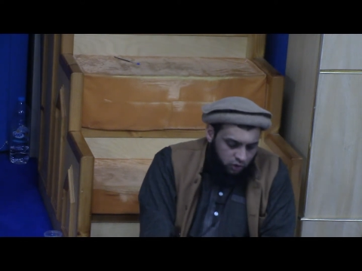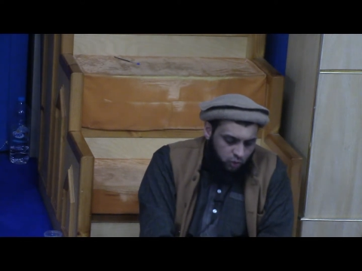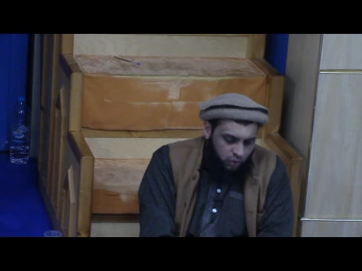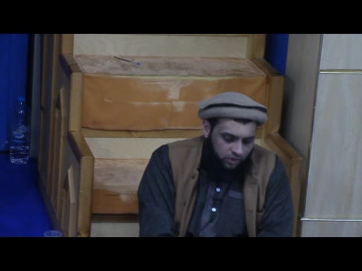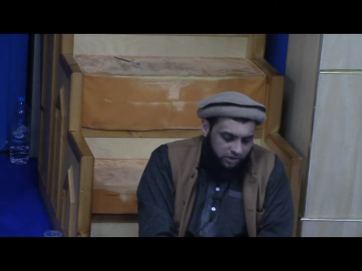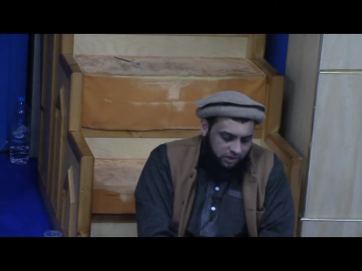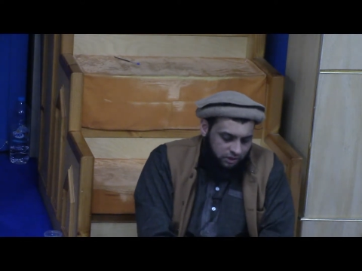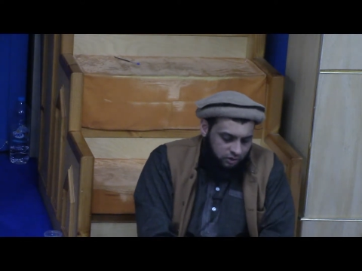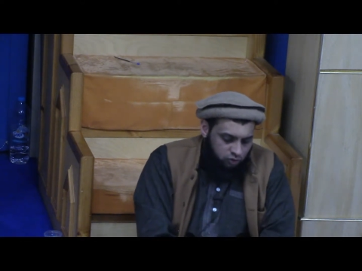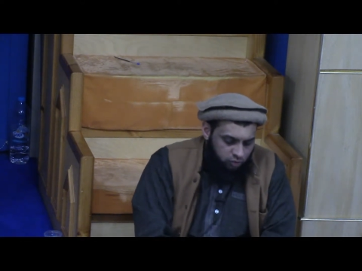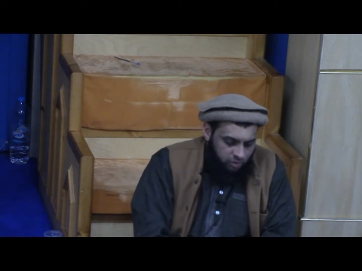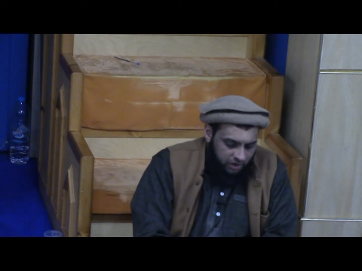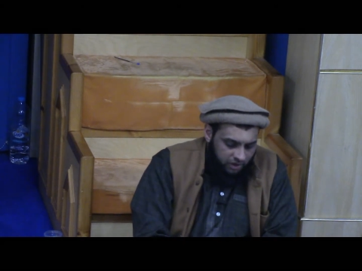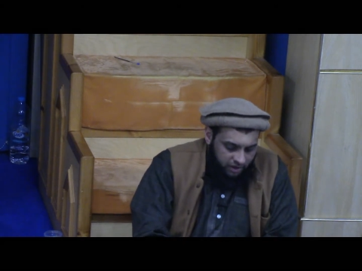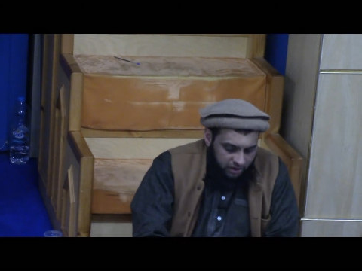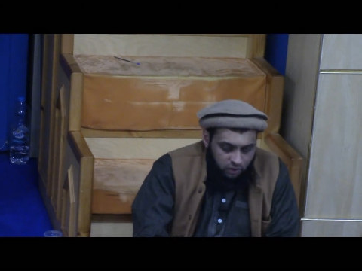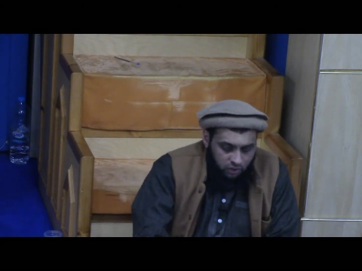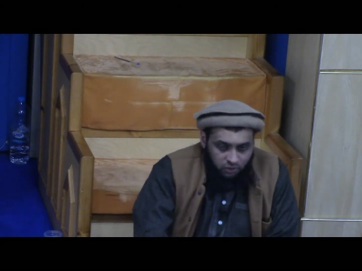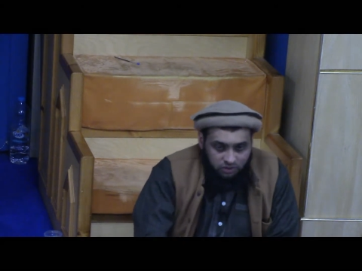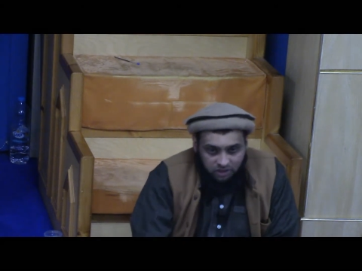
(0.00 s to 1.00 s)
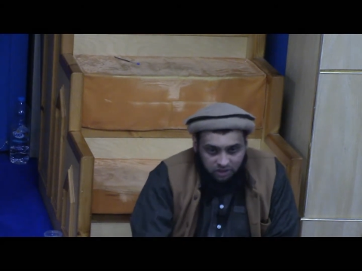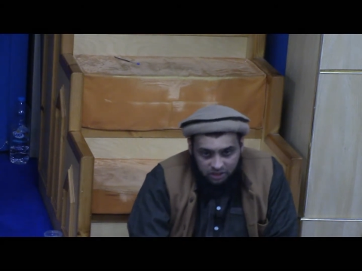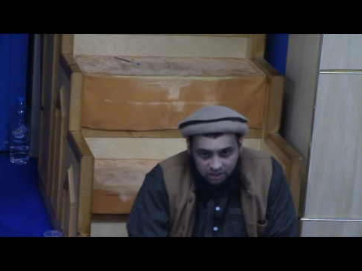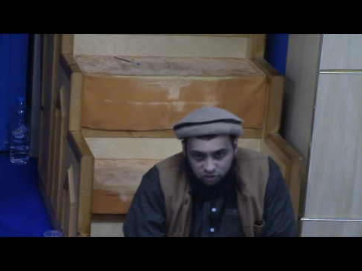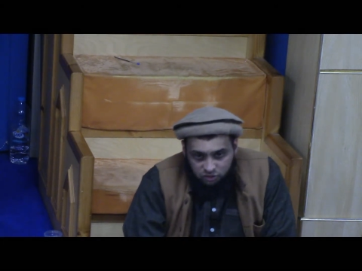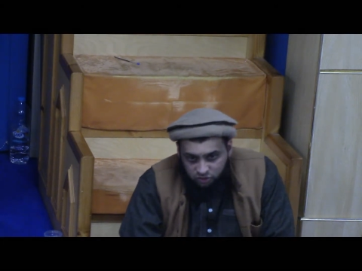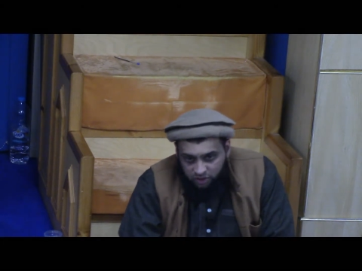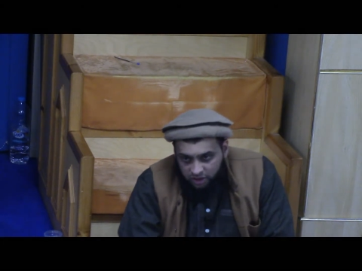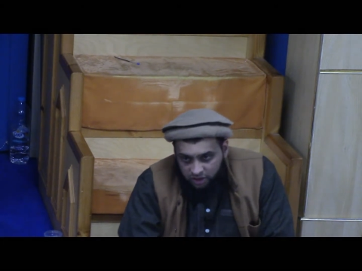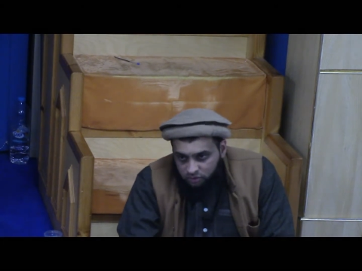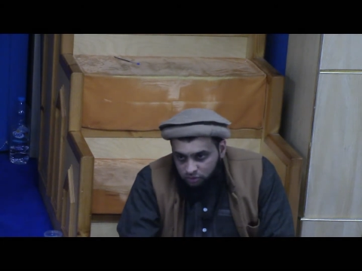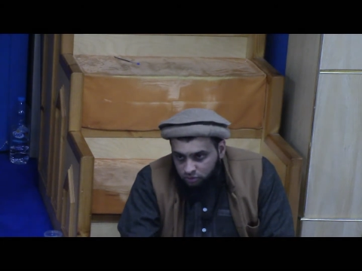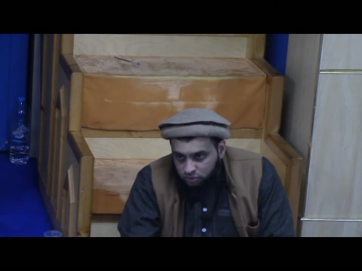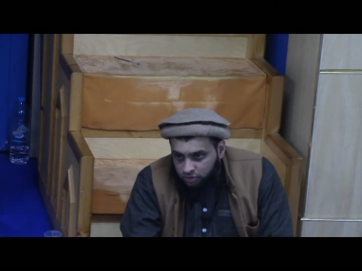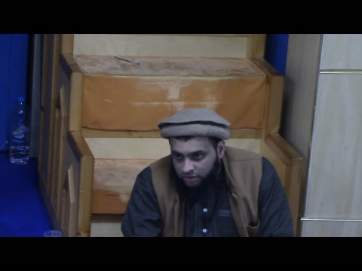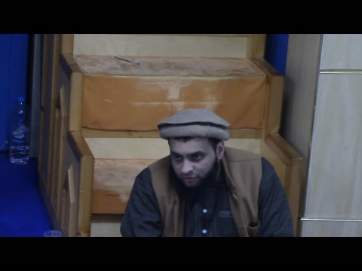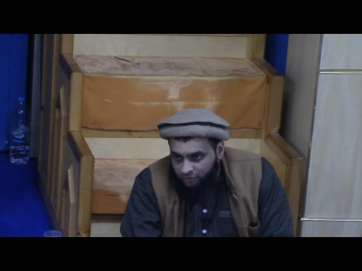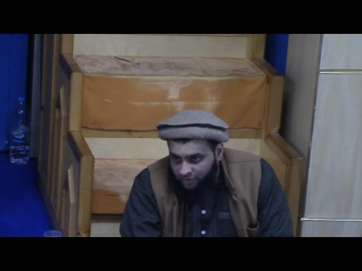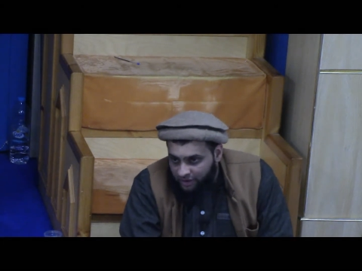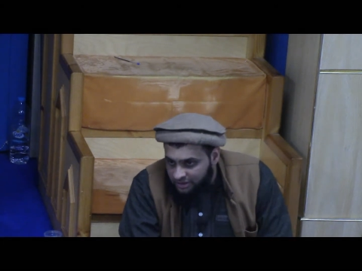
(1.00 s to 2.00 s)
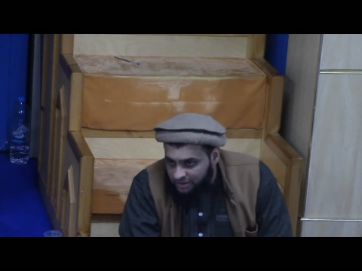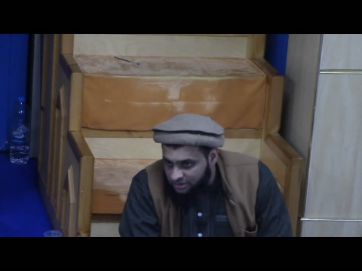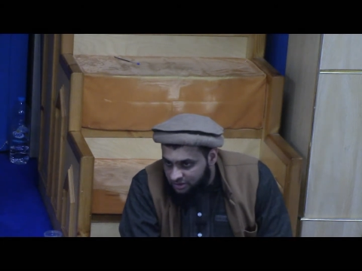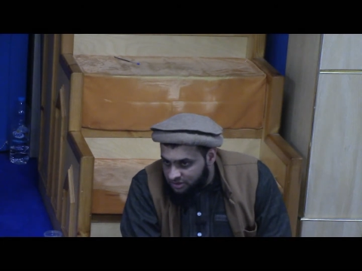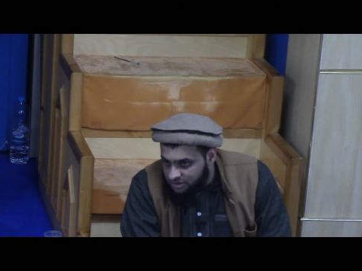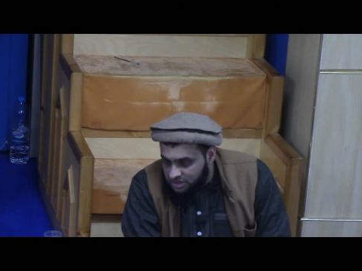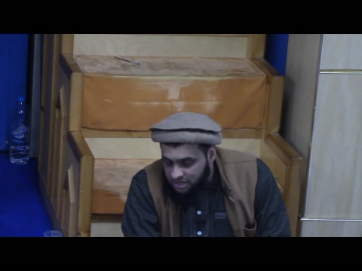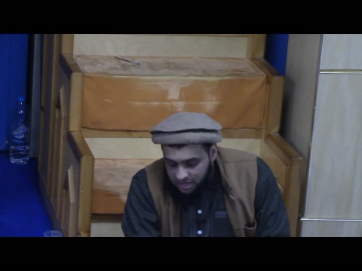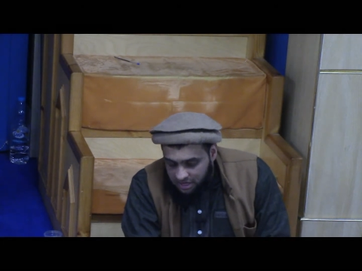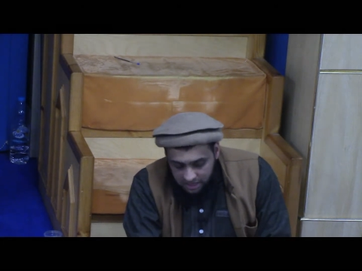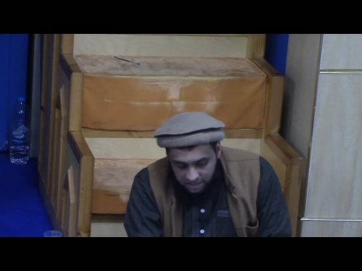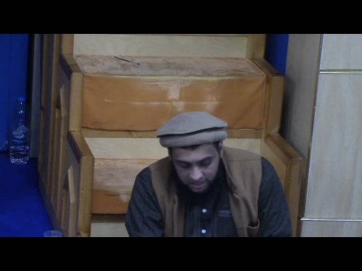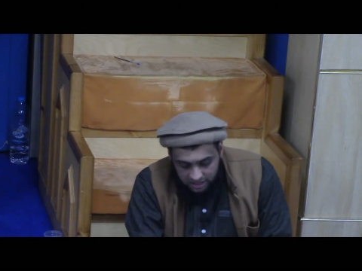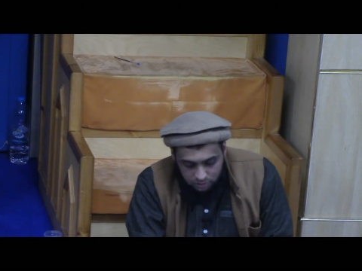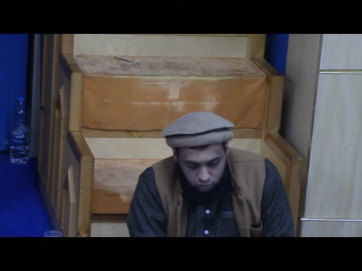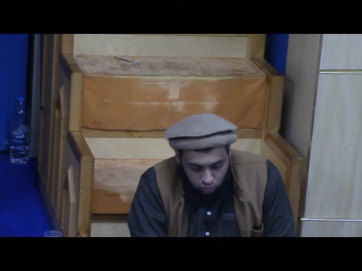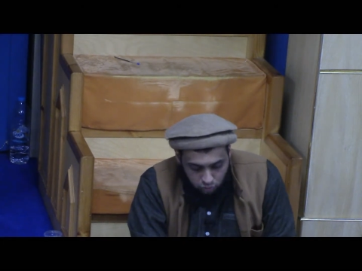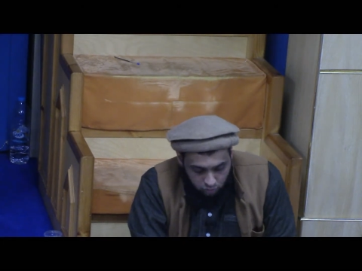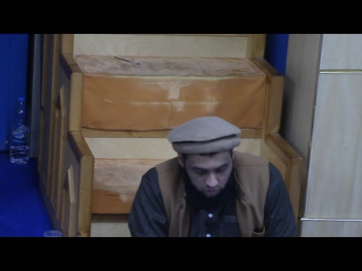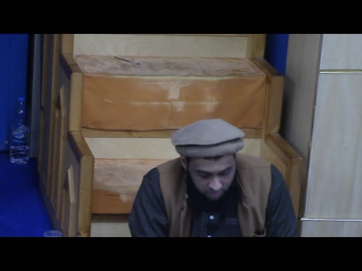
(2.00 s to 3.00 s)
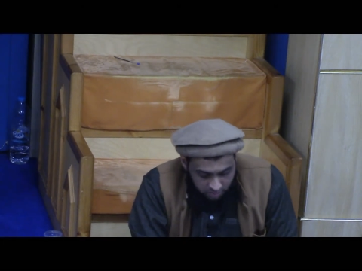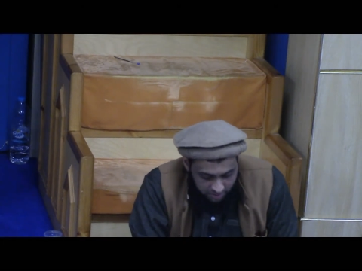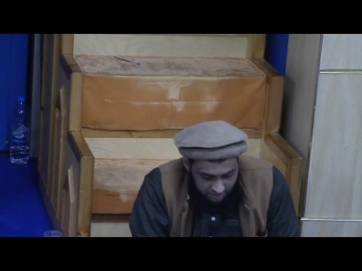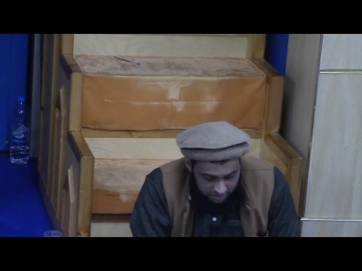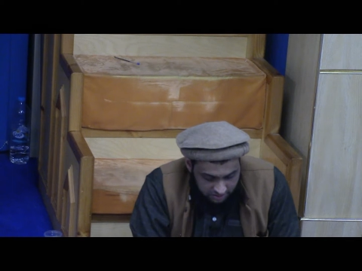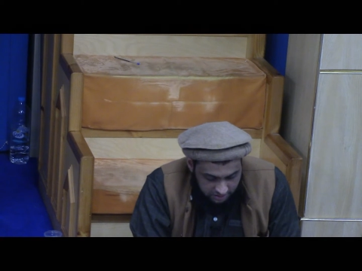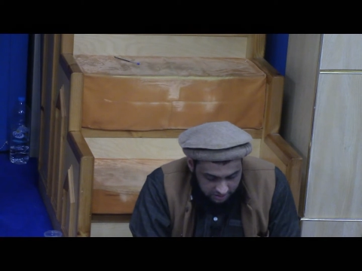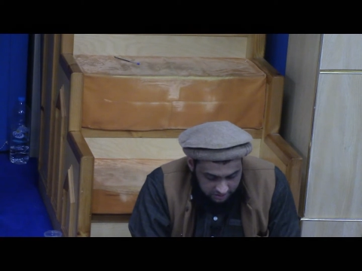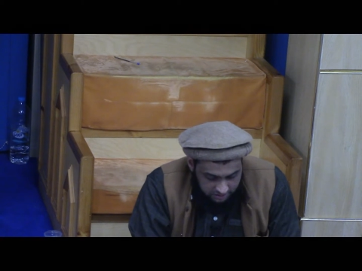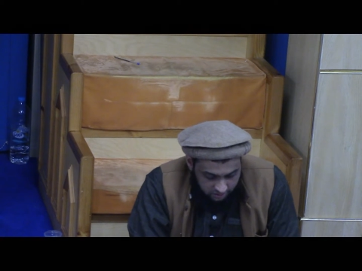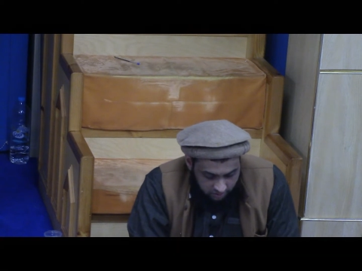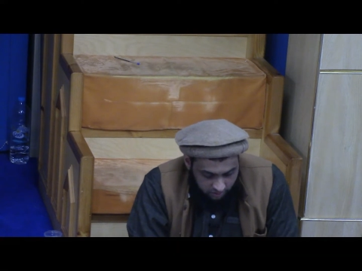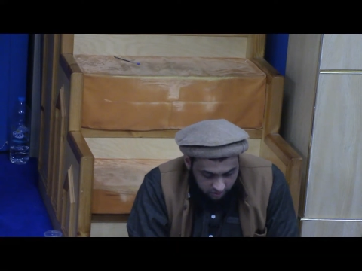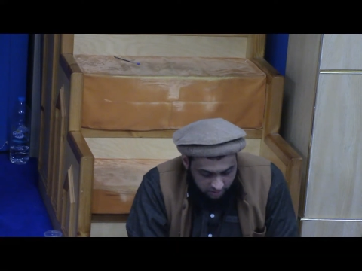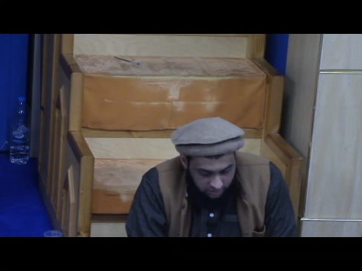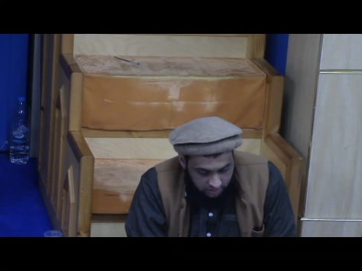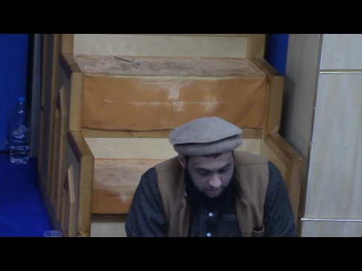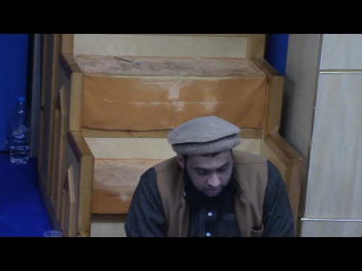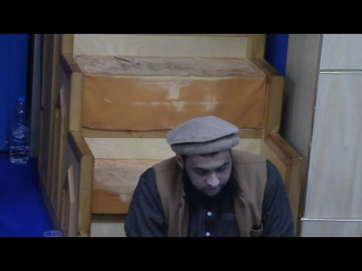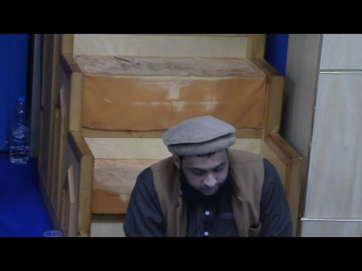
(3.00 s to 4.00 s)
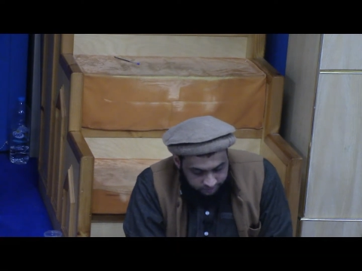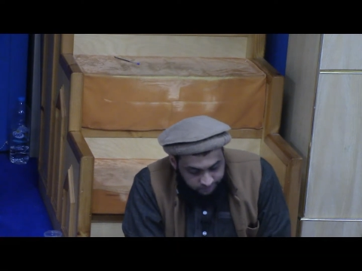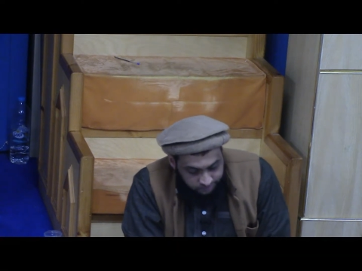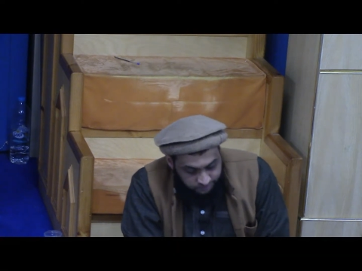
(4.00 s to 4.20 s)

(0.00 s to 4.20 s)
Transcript: to what Allah subhanahu wa ta'ala is trying to advise us in Surah Bani Israel.